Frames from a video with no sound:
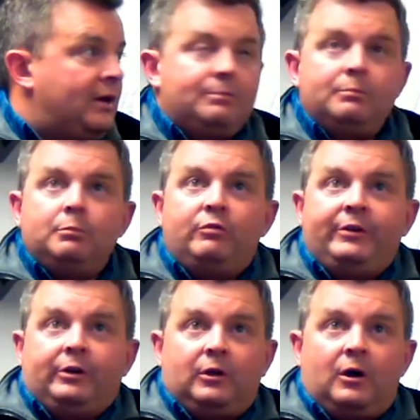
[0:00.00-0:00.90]
Okay,
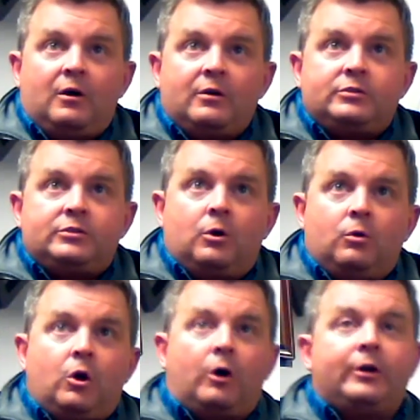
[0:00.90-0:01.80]
moving along.
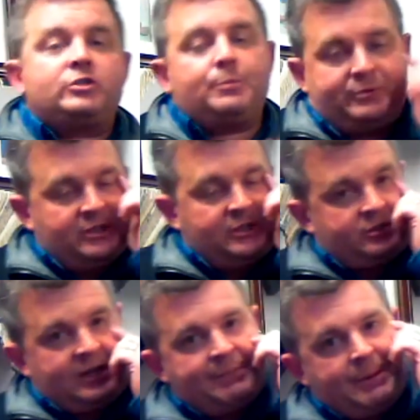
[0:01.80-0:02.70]
So guardianship
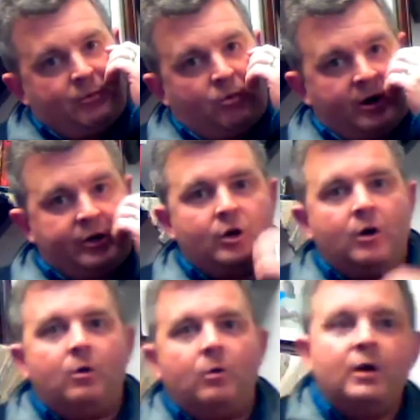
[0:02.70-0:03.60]
procedures, a lot of people want to
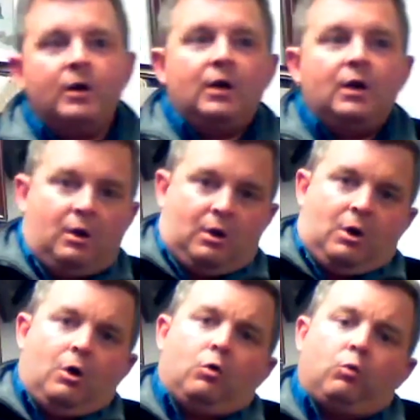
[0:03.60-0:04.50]
know,
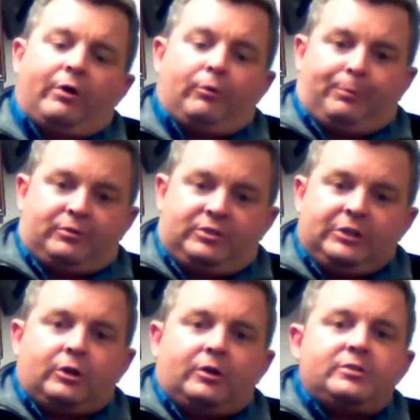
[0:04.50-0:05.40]
what are the
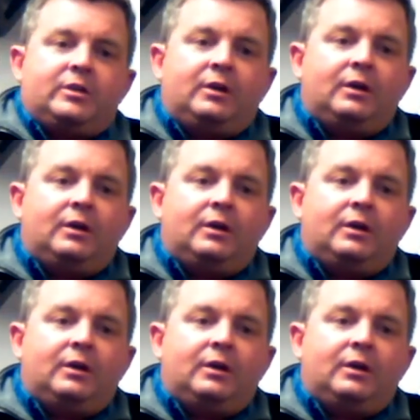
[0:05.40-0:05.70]
procedures?